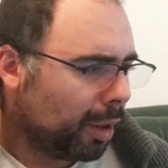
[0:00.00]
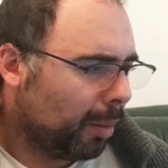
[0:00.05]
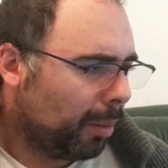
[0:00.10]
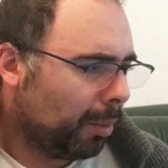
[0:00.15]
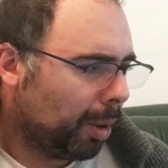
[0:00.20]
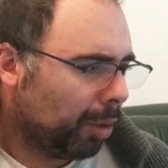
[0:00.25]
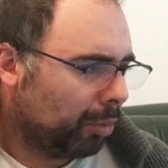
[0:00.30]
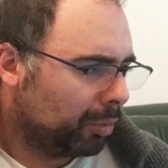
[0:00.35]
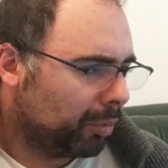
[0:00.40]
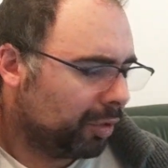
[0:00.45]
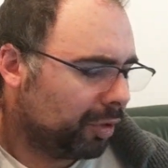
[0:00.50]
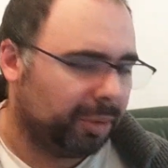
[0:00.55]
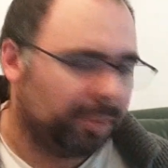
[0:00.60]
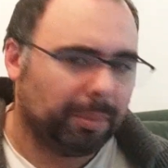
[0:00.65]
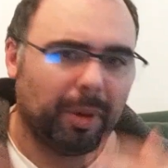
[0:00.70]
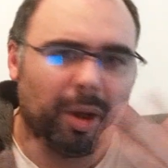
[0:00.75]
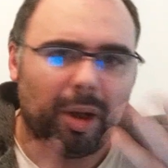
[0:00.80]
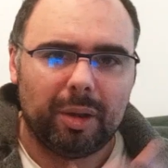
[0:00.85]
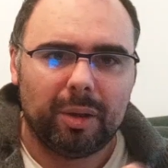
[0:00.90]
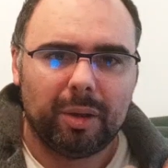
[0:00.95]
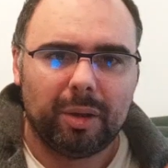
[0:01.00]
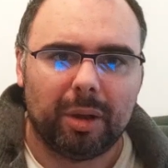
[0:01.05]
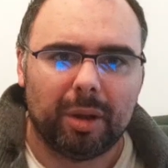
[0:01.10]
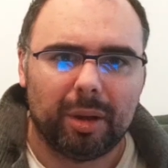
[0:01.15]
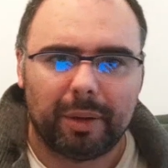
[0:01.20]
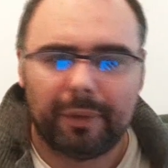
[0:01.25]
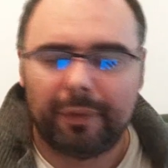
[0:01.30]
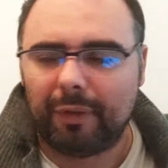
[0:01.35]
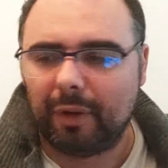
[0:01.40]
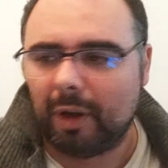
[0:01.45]
About the
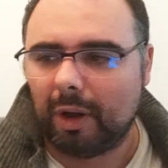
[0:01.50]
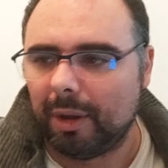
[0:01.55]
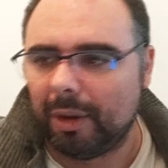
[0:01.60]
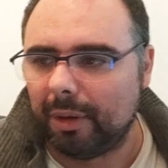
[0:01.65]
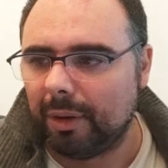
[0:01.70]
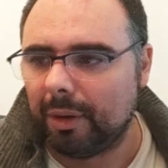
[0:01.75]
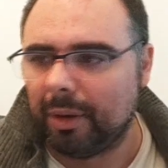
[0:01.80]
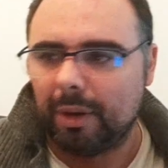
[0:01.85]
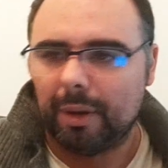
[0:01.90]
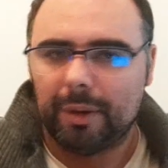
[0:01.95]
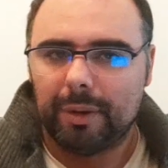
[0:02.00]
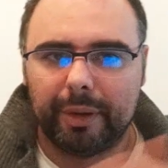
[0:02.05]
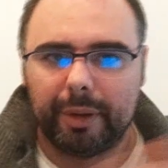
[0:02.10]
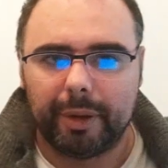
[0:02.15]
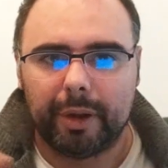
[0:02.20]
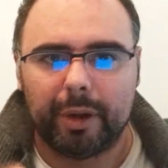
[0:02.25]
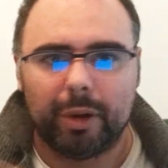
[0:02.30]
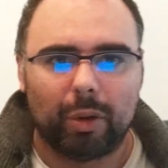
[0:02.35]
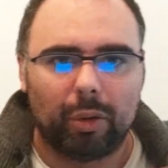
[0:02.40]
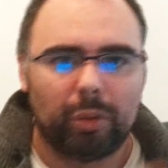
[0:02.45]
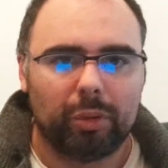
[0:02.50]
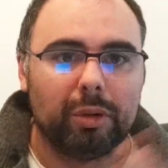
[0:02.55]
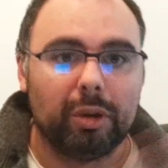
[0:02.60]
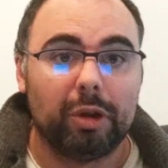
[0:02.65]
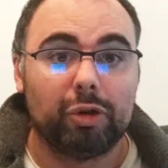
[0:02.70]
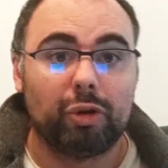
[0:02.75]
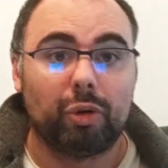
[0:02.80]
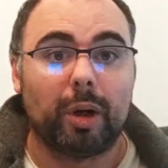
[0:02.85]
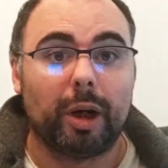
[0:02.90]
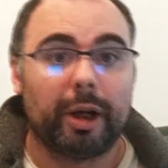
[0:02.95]
mother, the father, the
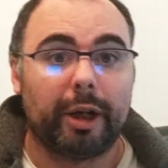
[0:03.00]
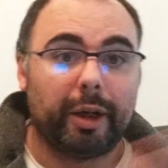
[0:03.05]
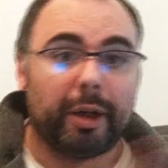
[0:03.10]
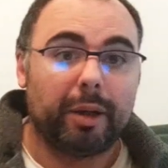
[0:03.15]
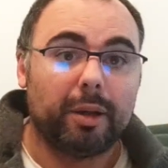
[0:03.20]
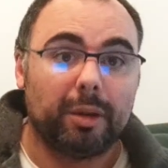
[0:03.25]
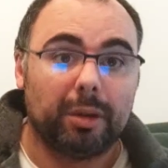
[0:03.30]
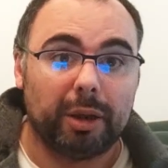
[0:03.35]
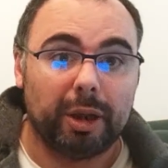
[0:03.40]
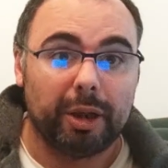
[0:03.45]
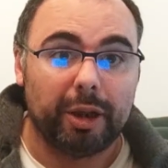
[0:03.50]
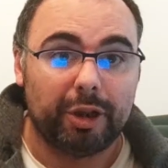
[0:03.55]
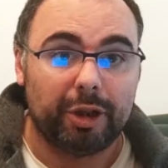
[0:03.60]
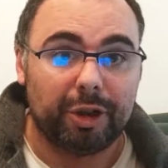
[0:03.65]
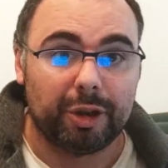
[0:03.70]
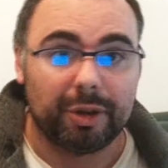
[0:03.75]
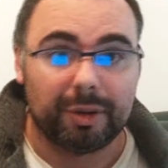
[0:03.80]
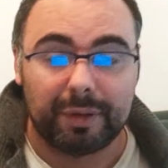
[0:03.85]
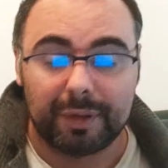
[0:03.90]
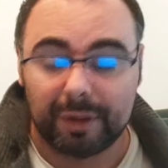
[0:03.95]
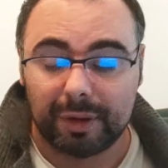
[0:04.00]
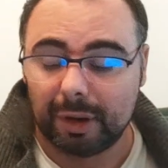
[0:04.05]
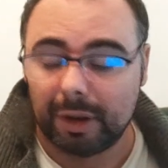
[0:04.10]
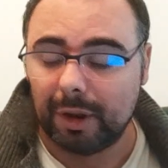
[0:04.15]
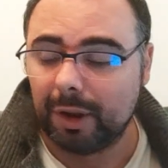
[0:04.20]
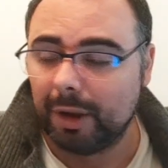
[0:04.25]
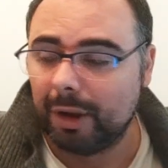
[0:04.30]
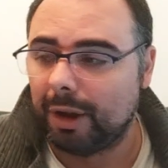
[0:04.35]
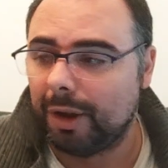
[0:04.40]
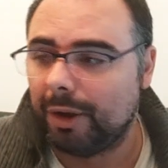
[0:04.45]
older triangulations
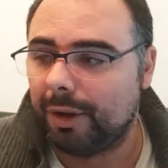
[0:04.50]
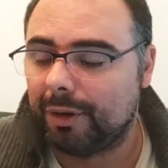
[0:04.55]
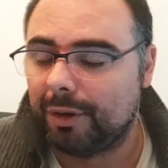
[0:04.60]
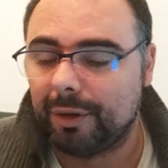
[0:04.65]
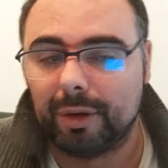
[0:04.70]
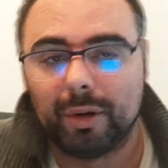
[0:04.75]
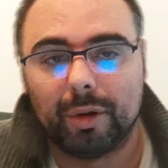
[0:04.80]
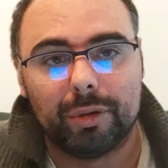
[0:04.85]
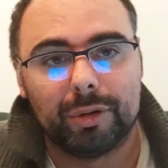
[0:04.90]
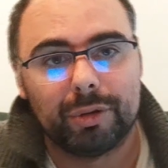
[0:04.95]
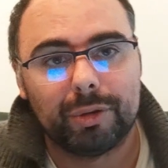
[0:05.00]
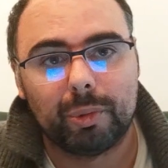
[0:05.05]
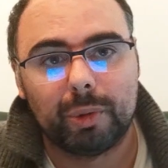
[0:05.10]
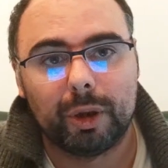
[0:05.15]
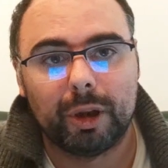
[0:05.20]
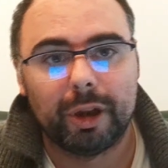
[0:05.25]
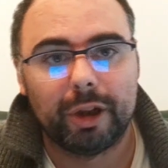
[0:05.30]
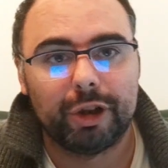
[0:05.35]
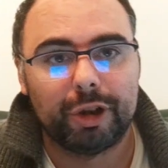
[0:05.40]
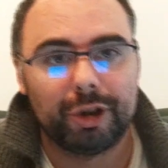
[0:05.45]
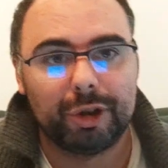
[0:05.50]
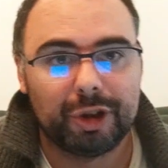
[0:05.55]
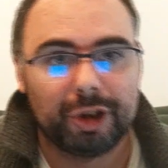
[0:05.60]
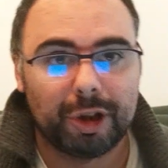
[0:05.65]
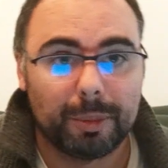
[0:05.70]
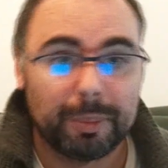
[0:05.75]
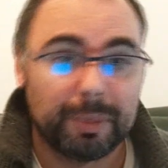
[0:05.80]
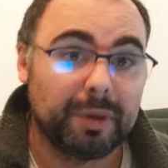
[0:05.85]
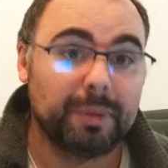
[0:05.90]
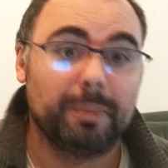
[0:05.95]
into those
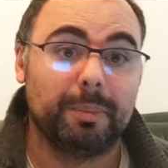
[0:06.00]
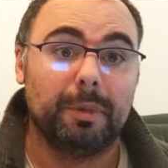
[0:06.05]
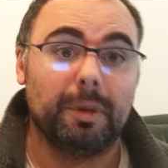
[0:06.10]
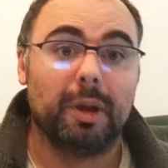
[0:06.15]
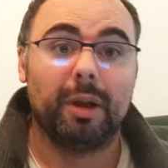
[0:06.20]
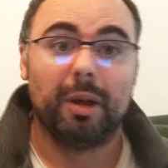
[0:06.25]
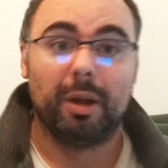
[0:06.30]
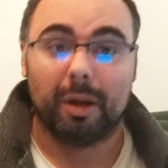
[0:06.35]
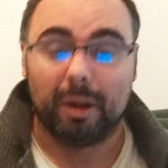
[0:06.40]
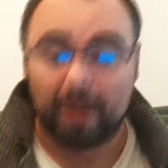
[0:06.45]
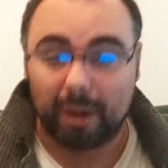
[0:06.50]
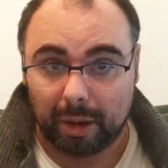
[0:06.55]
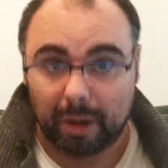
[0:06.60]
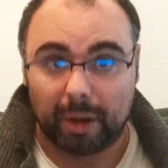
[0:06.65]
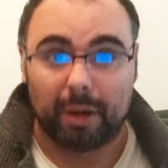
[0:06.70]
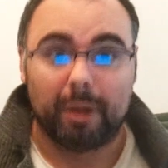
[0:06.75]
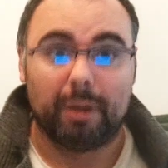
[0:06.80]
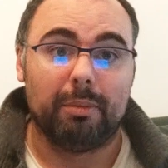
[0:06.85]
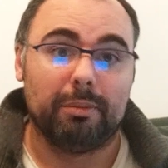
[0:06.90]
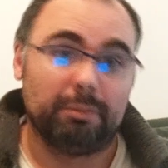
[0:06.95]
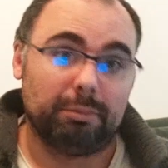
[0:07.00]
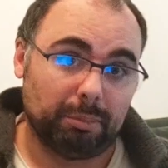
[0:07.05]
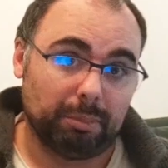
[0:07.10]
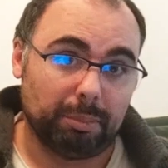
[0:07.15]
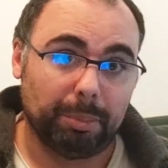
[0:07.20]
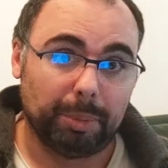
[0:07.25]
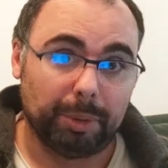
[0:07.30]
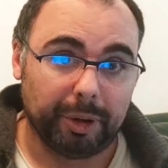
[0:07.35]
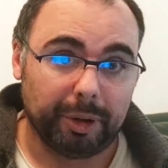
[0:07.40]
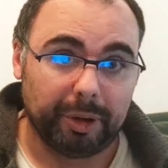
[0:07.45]
relationships.
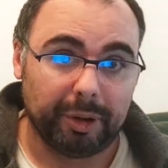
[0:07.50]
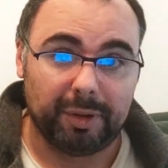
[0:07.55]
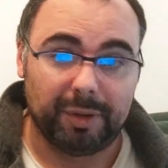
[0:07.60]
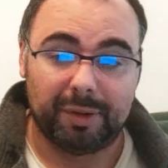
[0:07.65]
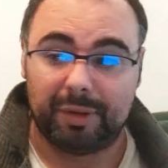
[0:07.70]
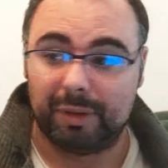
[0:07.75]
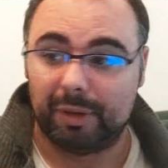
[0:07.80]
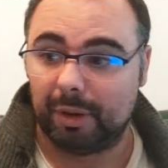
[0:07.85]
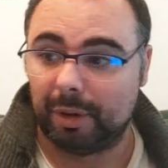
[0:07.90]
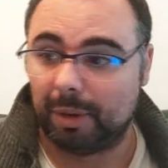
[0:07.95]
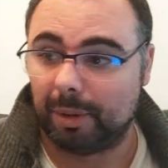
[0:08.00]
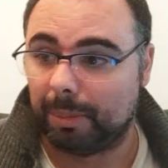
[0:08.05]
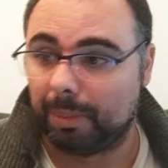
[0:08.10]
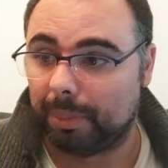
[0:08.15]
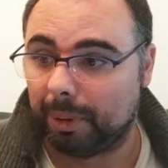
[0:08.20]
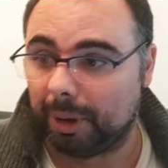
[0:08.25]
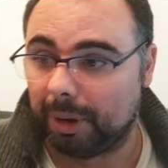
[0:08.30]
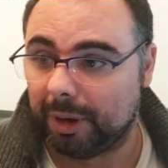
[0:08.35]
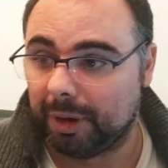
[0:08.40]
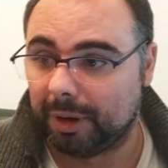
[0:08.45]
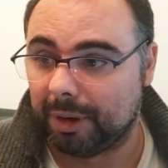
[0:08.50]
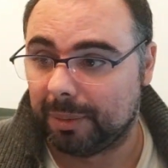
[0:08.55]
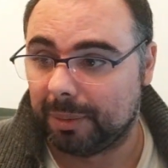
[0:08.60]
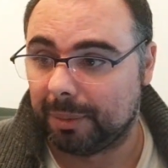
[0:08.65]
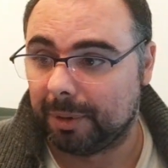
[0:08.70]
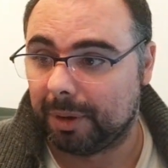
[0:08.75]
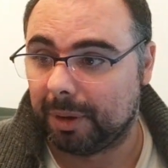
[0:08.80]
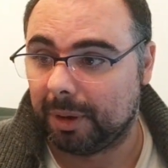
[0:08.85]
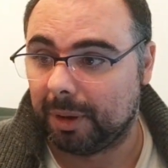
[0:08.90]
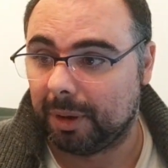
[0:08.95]
Please
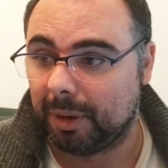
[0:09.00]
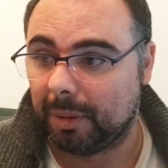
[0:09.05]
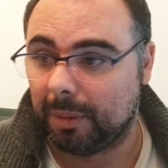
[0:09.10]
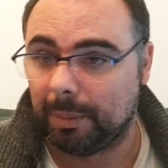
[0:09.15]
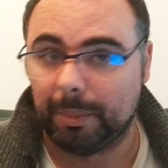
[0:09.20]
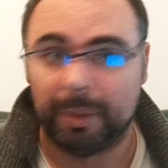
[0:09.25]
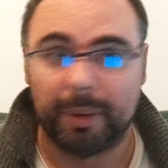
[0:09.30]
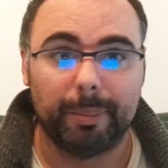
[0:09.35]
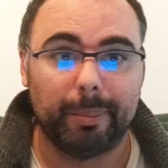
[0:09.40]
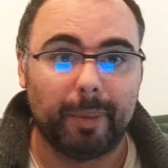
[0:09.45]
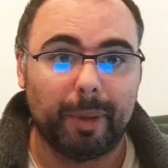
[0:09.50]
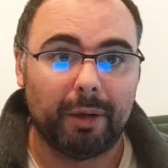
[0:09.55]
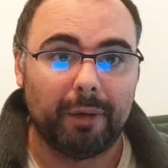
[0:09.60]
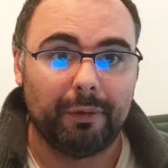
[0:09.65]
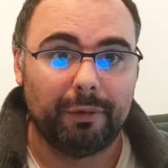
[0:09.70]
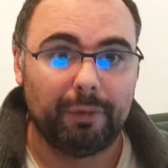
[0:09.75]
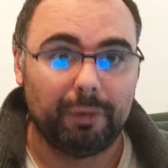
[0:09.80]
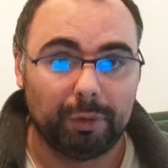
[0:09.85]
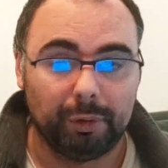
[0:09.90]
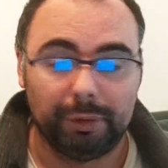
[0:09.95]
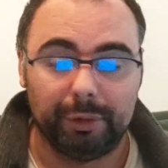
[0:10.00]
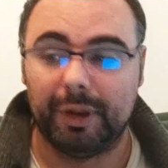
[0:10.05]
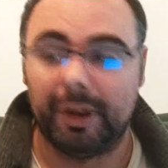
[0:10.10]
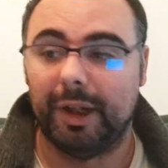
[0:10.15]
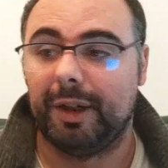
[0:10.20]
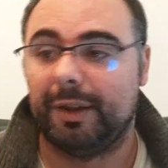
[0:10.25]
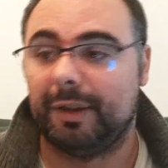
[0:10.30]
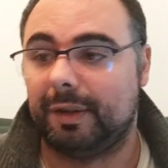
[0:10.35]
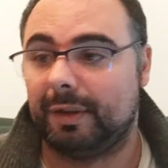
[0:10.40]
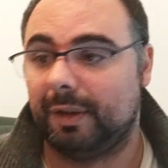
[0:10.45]
be mindful
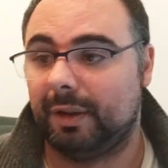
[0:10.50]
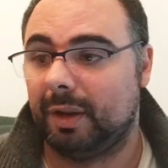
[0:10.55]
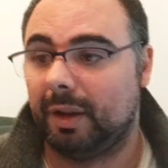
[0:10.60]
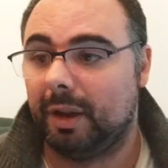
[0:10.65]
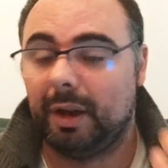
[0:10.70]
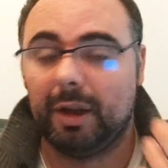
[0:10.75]
that